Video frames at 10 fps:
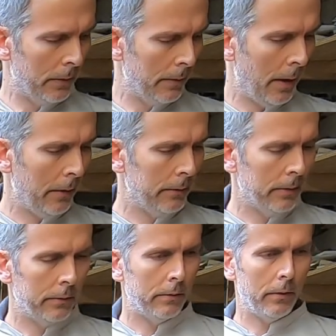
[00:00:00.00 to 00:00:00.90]
Now,
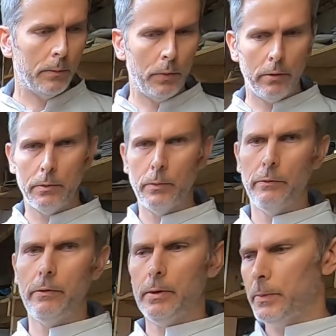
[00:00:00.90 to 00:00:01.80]
during part
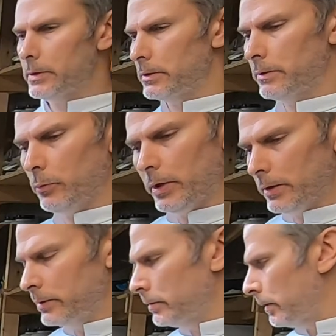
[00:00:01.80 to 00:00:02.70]
removal, I mentioned the
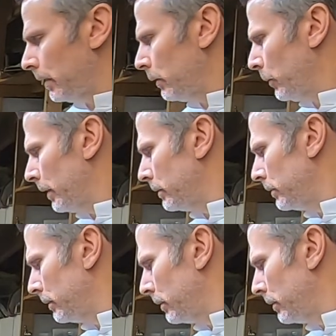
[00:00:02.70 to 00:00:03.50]
wedge, the air wedge.